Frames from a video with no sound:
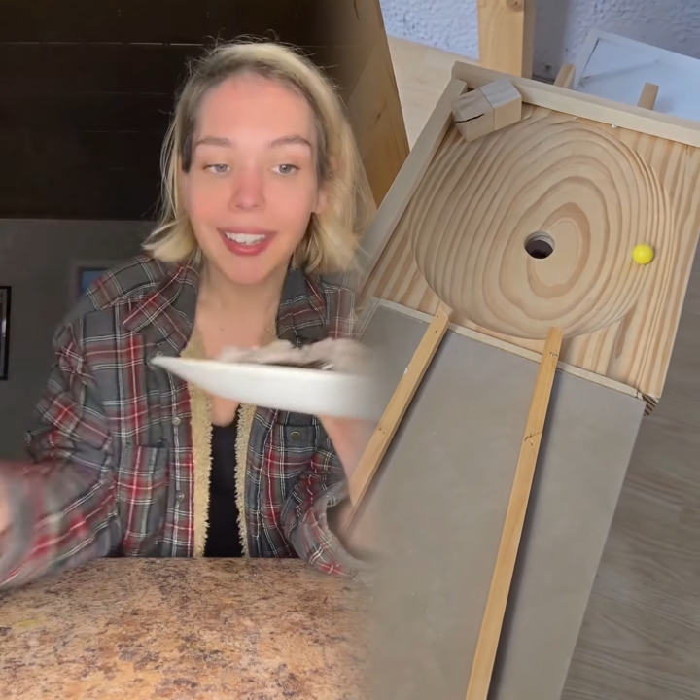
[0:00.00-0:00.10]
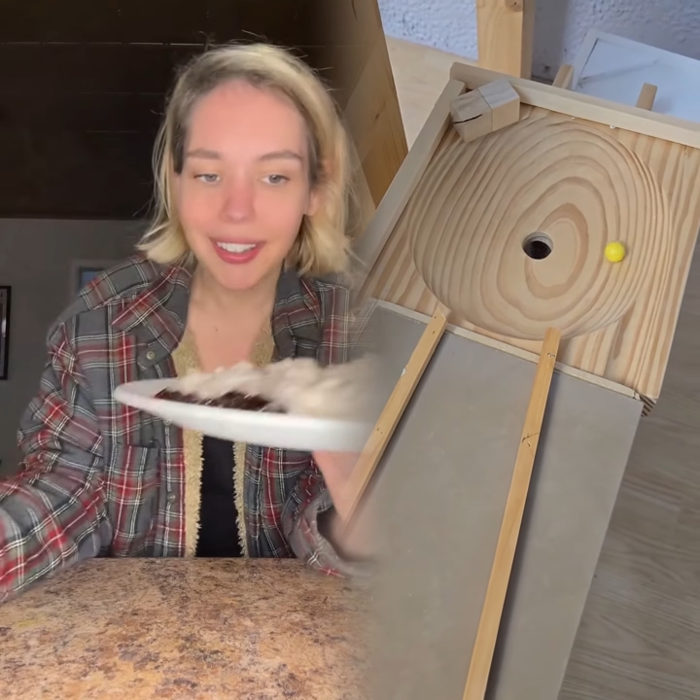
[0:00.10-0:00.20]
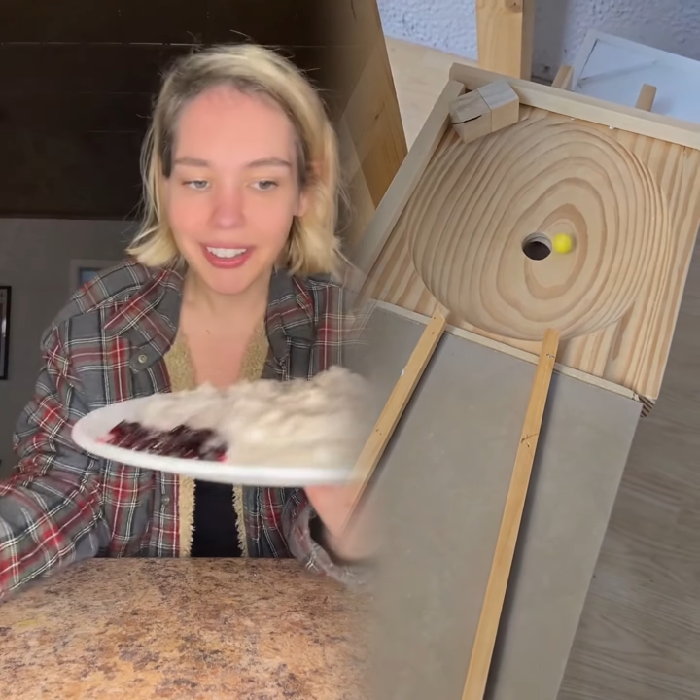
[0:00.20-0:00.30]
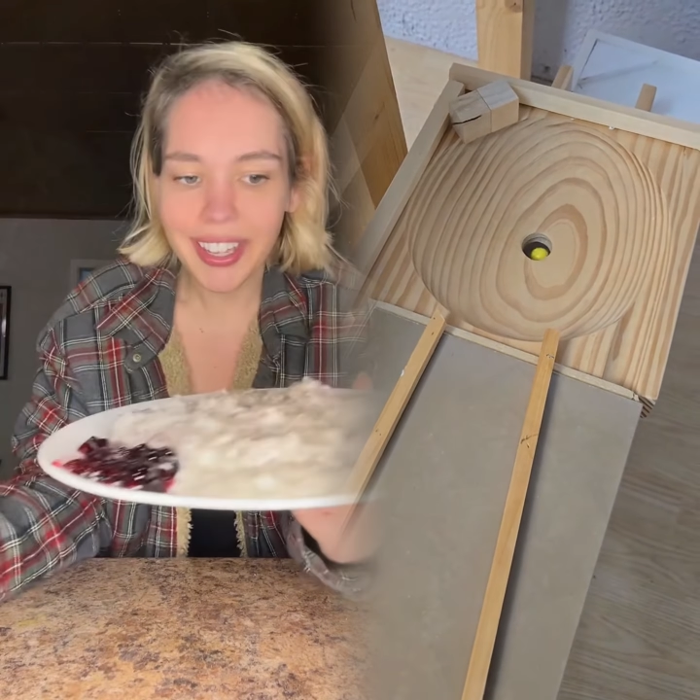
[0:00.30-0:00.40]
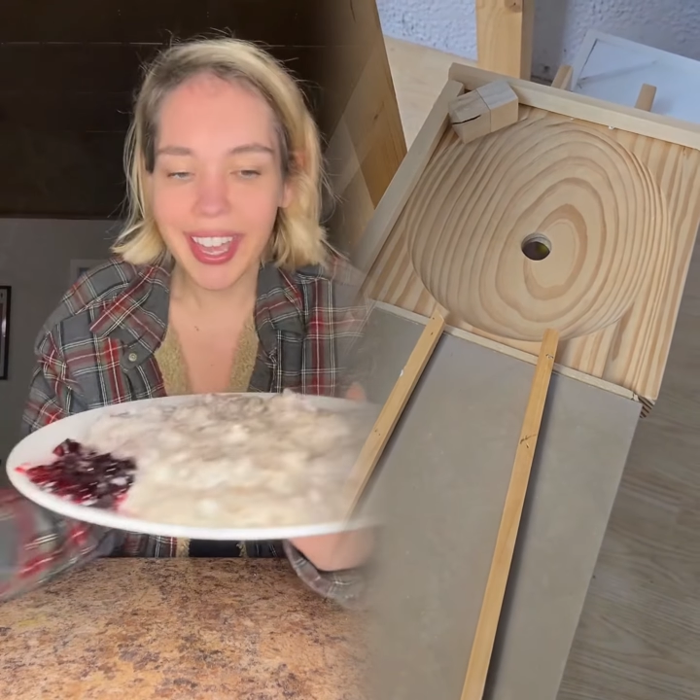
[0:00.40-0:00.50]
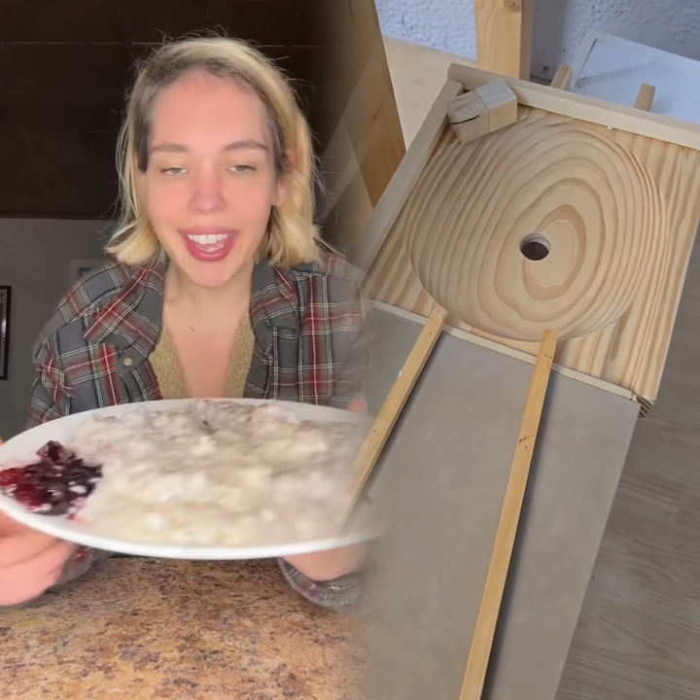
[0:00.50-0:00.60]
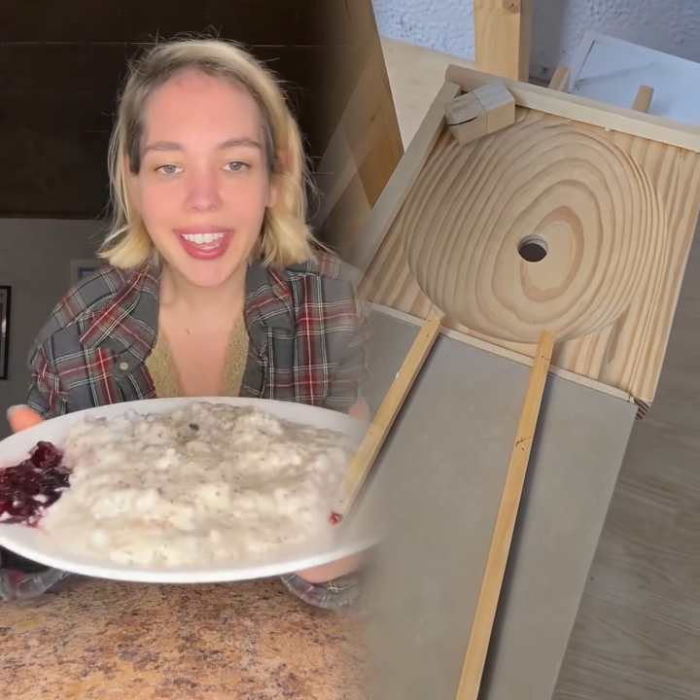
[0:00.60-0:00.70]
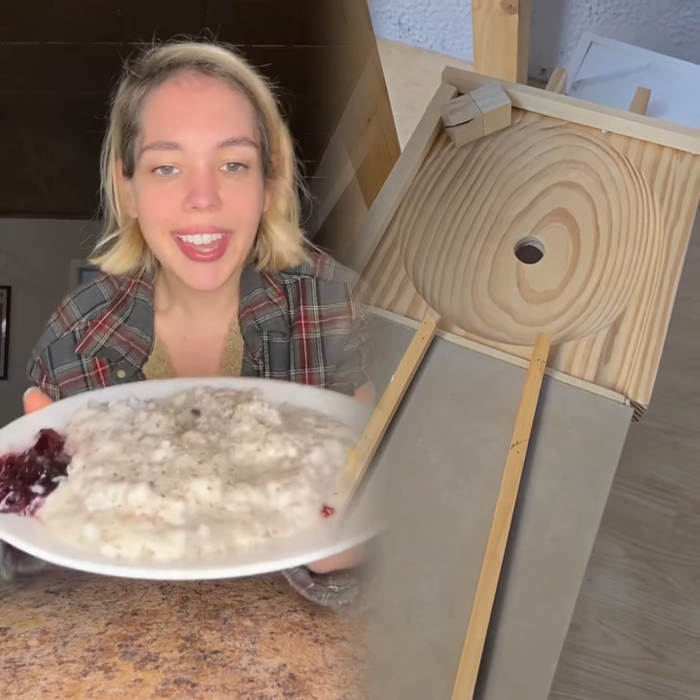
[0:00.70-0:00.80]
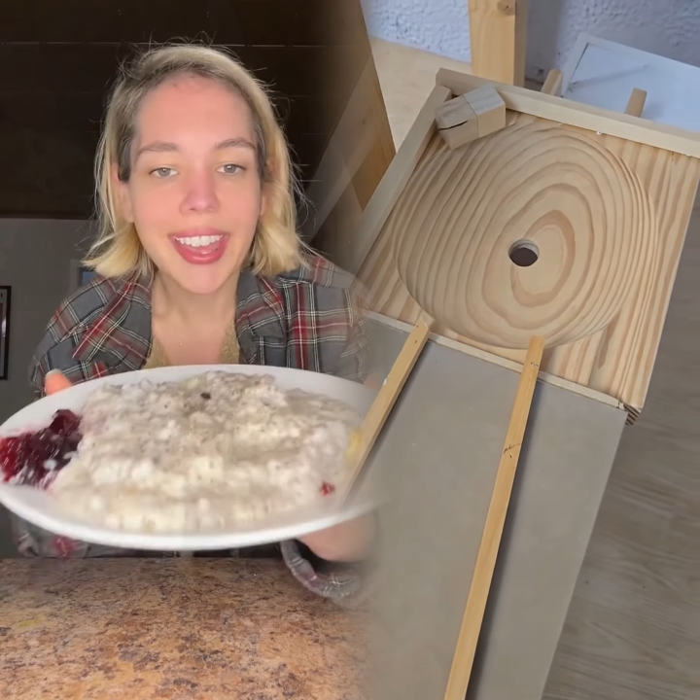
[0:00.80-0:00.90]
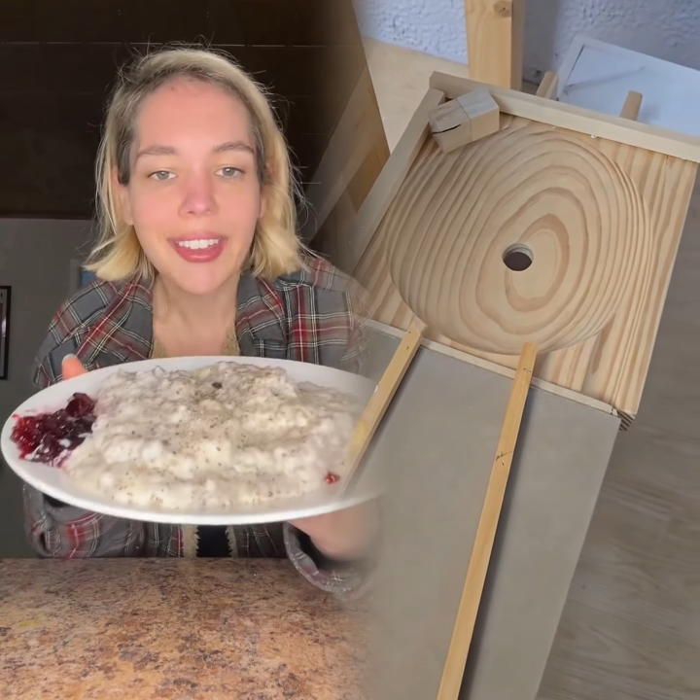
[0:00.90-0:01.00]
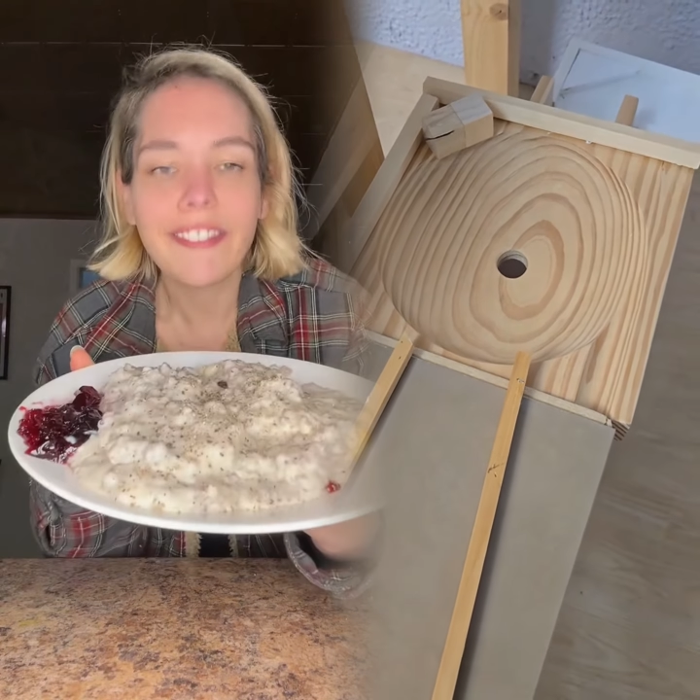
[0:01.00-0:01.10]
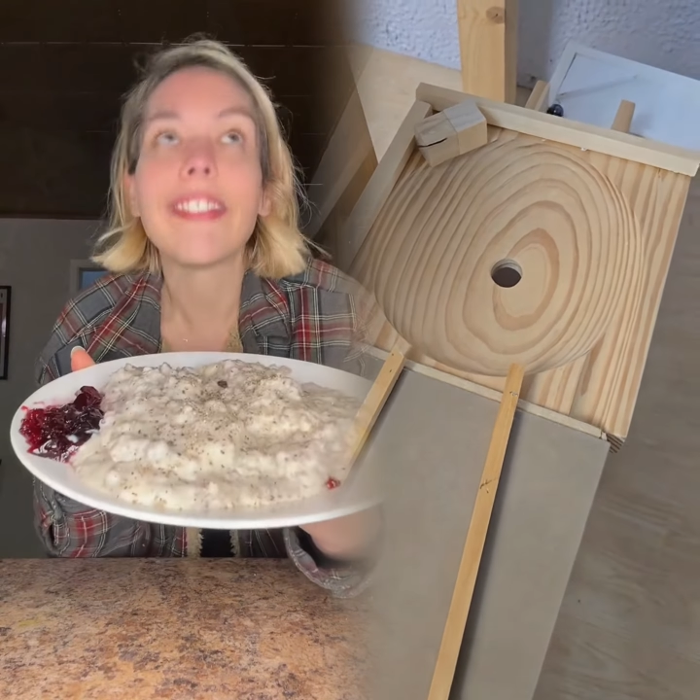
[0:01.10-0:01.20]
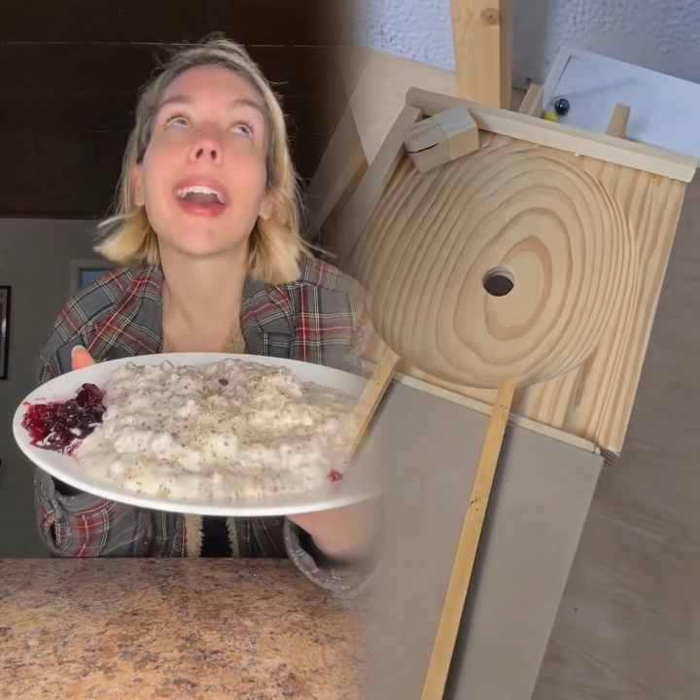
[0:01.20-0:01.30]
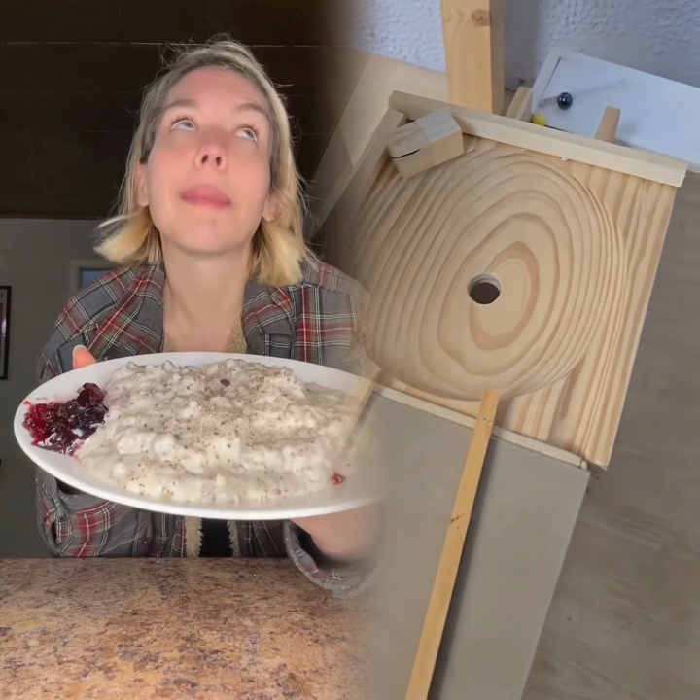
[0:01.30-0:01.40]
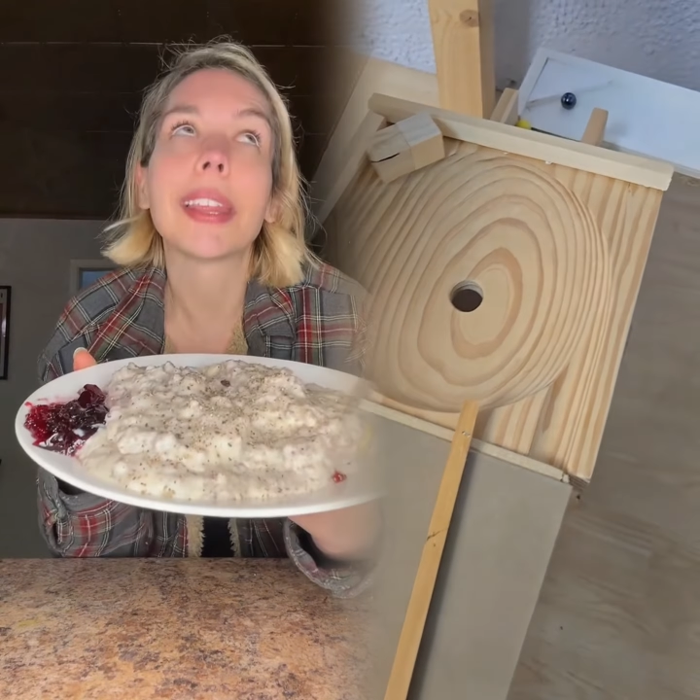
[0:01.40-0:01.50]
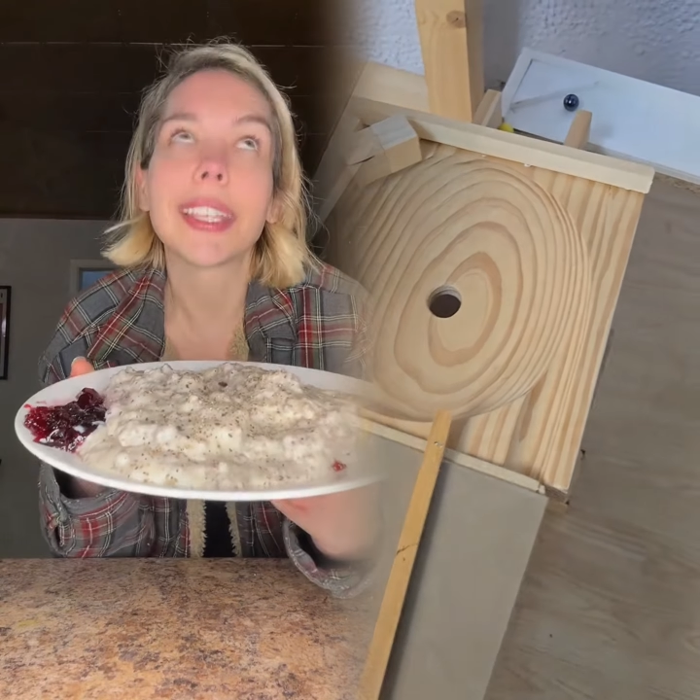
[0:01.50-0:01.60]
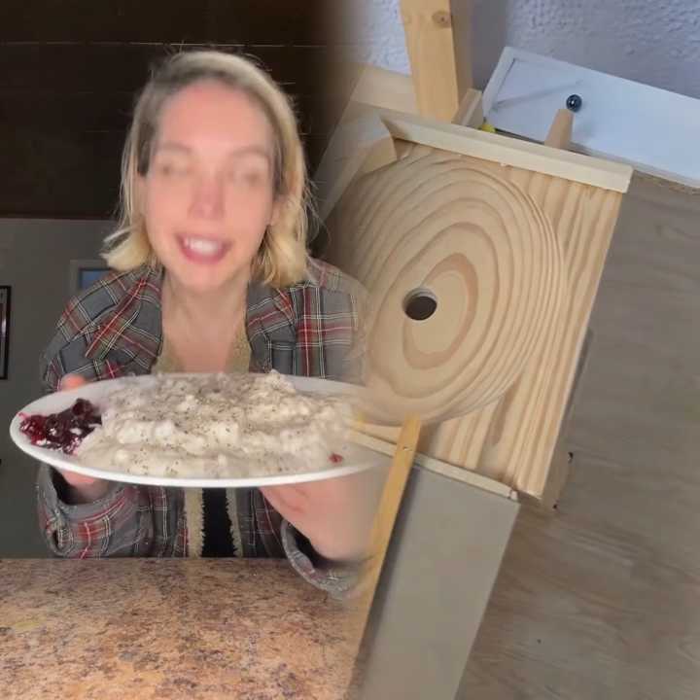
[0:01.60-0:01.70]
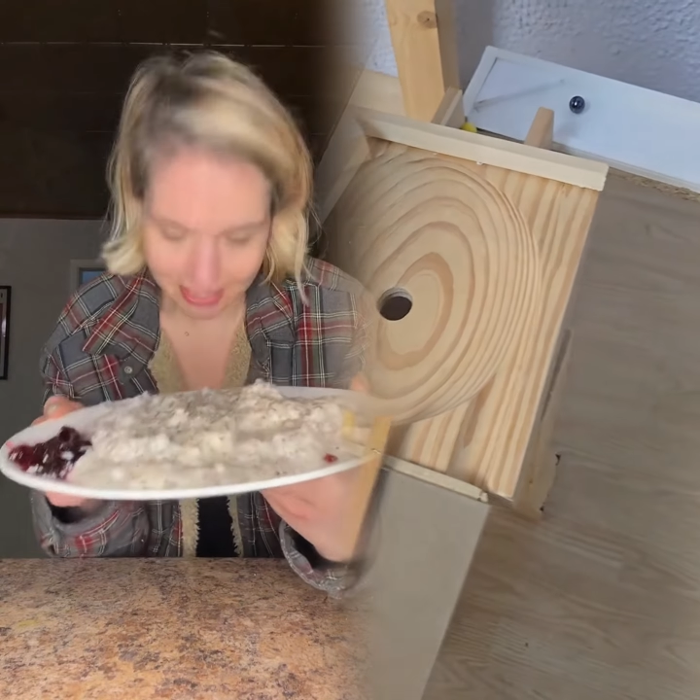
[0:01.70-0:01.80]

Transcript: okay? Fabulous.